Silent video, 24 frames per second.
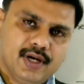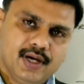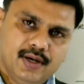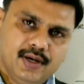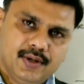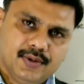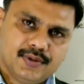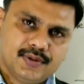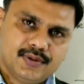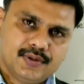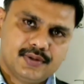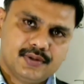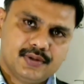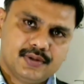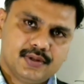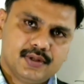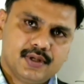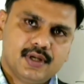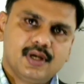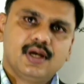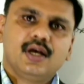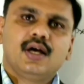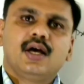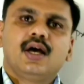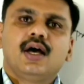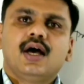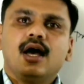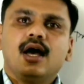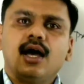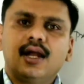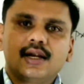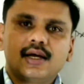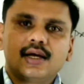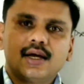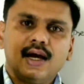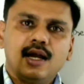values
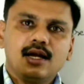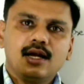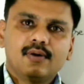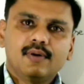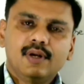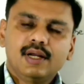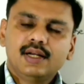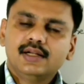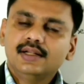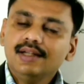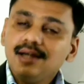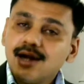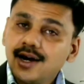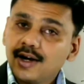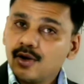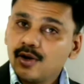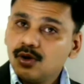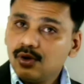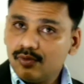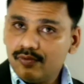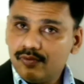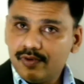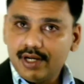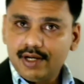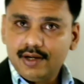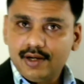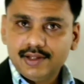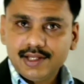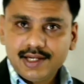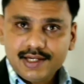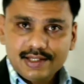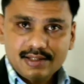and calculate the unknown value.